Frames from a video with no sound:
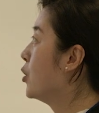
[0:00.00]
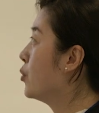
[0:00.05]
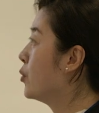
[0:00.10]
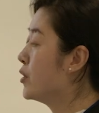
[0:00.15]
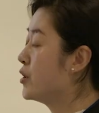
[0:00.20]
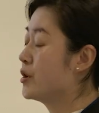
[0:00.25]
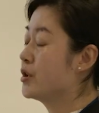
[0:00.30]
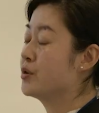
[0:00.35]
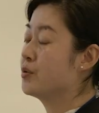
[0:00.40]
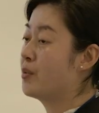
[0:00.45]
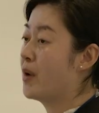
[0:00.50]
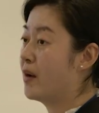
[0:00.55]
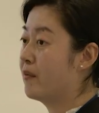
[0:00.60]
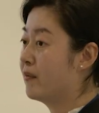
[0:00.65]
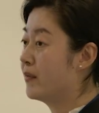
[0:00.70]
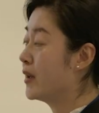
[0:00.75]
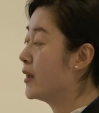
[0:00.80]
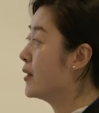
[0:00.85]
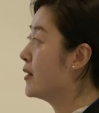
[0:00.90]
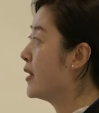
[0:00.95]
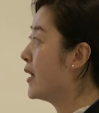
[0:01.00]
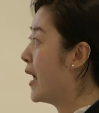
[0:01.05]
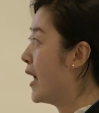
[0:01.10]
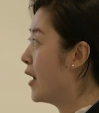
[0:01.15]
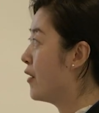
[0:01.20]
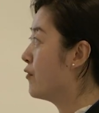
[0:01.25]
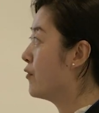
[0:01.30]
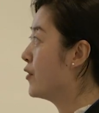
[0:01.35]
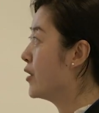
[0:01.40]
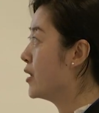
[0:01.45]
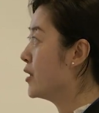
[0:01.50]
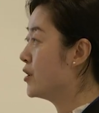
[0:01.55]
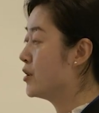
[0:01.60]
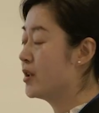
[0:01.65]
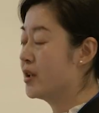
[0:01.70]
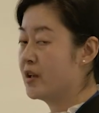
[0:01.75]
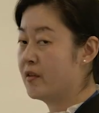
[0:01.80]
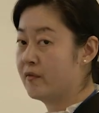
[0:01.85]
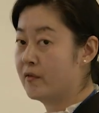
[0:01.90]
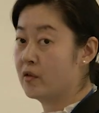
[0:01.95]
which is roughly the
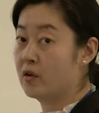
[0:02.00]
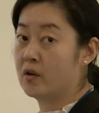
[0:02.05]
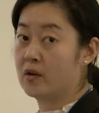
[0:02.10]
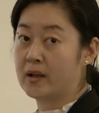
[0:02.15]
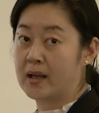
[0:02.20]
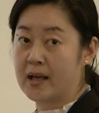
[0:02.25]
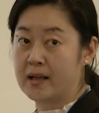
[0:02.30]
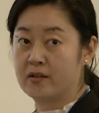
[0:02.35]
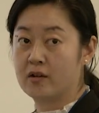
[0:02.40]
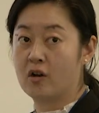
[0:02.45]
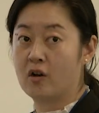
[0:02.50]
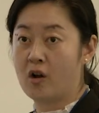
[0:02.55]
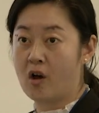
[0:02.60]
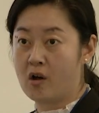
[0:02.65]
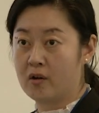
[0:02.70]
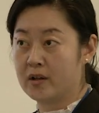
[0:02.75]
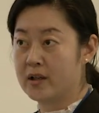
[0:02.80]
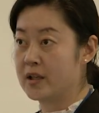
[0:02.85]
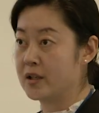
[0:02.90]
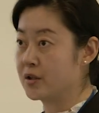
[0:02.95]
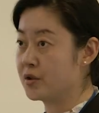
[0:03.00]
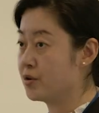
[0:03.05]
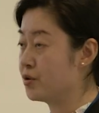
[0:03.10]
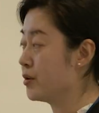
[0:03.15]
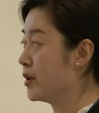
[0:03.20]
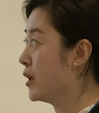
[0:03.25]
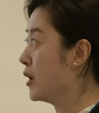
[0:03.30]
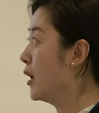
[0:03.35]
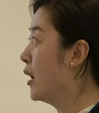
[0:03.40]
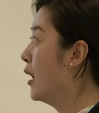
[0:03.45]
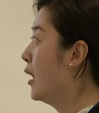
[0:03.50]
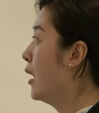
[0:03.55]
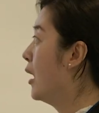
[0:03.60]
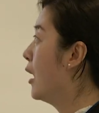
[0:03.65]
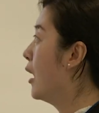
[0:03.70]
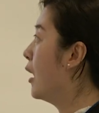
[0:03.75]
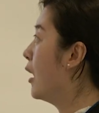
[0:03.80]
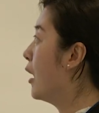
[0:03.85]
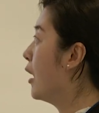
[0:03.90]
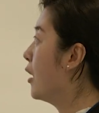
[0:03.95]
average if you look at the long history
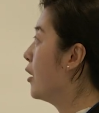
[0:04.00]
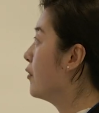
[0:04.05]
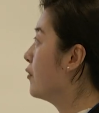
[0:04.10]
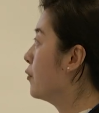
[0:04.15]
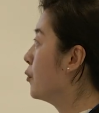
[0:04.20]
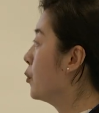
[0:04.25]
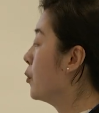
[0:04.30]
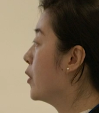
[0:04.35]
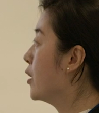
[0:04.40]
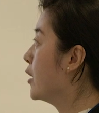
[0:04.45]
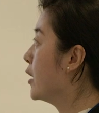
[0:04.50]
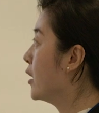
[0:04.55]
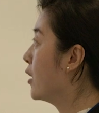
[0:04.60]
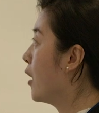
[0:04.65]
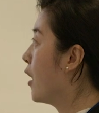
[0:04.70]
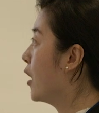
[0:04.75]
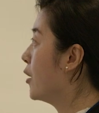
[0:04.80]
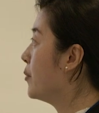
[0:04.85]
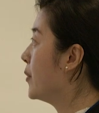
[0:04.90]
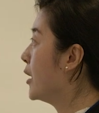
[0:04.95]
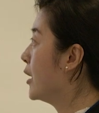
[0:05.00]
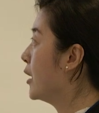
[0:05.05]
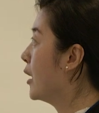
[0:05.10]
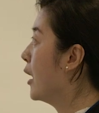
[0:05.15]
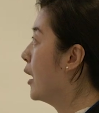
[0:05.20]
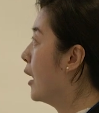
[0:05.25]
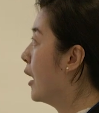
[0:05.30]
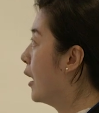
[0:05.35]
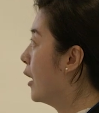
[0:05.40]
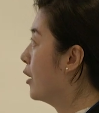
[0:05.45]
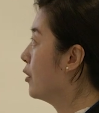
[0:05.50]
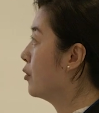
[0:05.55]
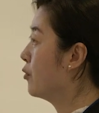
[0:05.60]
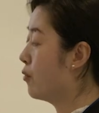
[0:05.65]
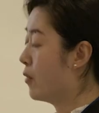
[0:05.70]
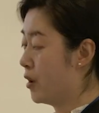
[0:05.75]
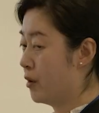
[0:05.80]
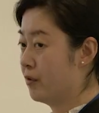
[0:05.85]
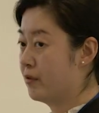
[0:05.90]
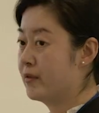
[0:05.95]
of world economy
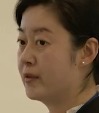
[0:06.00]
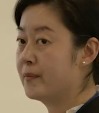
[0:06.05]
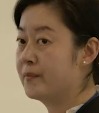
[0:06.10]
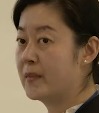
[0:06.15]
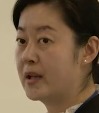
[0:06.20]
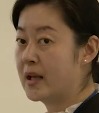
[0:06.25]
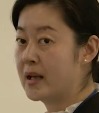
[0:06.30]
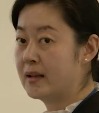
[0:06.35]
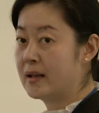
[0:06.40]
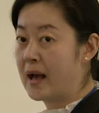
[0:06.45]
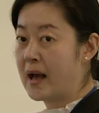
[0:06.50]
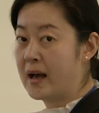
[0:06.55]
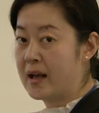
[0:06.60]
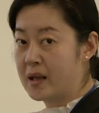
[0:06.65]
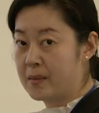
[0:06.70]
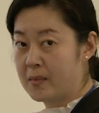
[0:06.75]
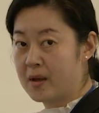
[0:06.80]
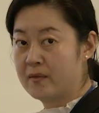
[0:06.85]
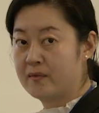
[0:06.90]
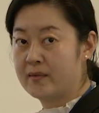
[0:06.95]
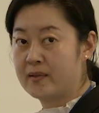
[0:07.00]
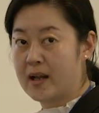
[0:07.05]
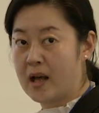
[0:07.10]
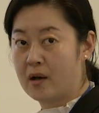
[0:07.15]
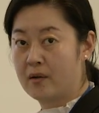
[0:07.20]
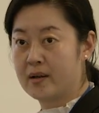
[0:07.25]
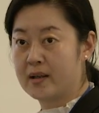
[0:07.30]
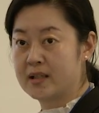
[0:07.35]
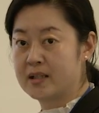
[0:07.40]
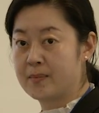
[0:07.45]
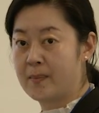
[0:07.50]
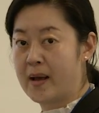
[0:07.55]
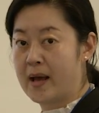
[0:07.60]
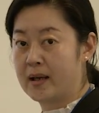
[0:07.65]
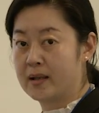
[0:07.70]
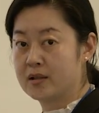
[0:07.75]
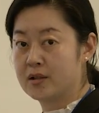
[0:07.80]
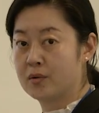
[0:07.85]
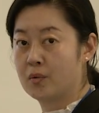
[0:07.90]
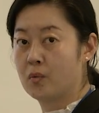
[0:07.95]
growth. And the IMF now
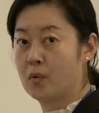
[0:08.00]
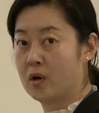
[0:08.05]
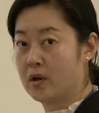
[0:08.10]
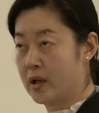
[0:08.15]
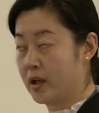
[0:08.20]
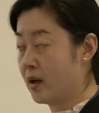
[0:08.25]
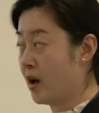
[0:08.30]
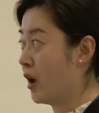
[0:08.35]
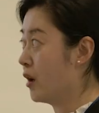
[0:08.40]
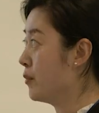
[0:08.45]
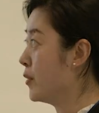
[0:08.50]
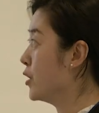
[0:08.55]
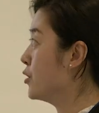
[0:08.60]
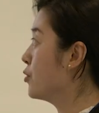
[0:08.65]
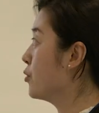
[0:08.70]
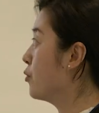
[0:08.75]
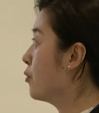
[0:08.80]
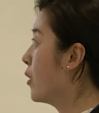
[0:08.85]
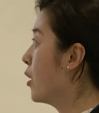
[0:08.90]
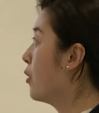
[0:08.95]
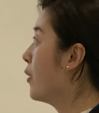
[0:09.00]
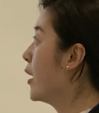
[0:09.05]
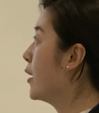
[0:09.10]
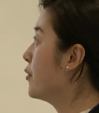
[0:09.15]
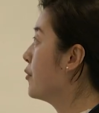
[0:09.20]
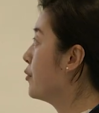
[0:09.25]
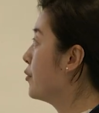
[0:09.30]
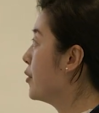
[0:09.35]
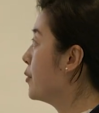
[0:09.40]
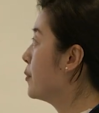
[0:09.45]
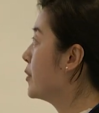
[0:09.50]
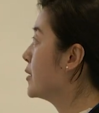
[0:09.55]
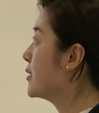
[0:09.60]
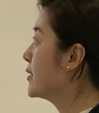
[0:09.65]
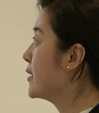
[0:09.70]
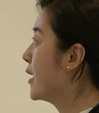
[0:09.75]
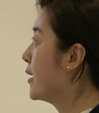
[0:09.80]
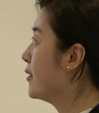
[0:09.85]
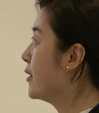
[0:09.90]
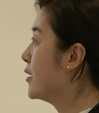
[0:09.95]
expect the world economy to grow at
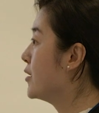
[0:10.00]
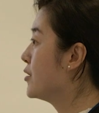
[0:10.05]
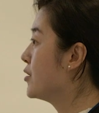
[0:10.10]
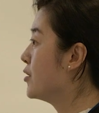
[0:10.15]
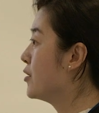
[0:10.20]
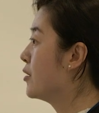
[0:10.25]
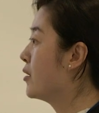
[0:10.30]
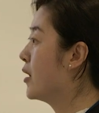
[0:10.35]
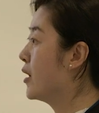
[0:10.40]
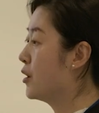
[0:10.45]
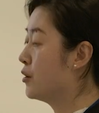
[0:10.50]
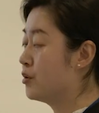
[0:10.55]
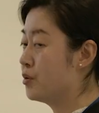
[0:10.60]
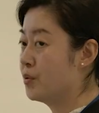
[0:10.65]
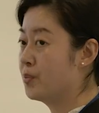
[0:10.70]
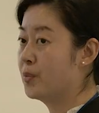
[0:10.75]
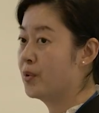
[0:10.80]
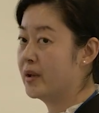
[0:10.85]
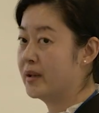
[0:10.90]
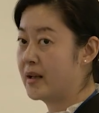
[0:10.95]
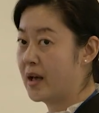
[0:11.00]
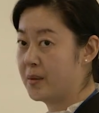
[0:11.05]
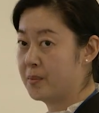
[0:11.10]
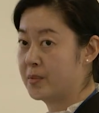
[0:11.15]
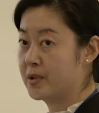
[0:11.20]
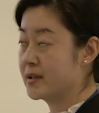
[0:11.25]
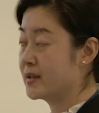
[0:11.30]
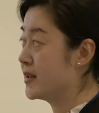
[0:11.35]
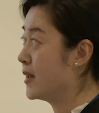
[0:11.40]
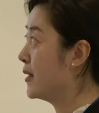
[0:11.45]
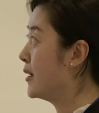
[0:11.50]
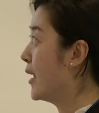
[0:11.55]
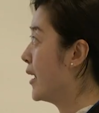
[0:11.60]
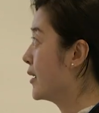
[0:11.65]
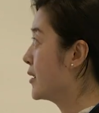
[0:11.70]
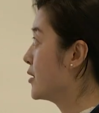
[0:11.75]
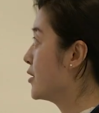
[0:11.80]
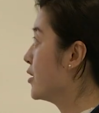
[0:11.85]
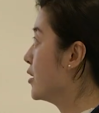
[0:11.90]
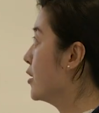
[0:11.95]
3% this year and 2.9%
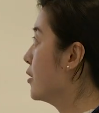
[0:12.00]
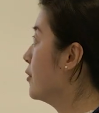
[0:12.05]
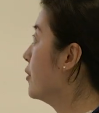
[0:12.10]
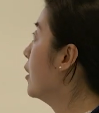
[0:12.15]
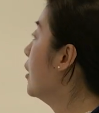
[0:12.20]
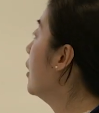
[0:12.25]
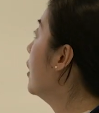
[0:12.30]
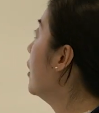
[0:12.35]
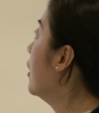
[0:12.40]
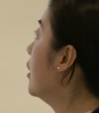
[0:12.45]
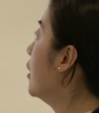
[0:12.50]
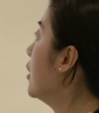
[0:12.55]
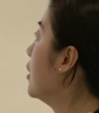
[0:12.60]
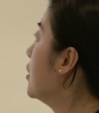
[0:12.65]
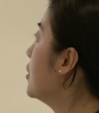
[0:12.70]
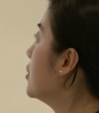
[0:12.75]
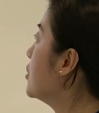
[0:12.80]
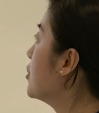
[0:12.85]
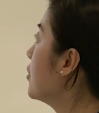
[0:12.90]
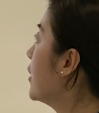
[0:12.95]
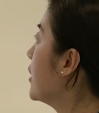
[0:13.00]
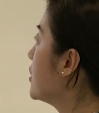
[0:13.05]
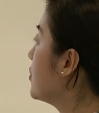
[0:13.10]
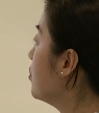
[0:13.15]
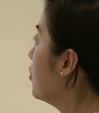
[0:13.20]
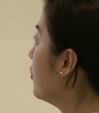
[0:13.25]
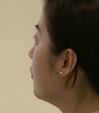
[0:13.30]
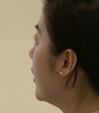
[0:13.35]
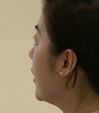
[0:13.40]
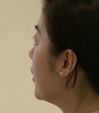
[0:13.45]
next year. So let's move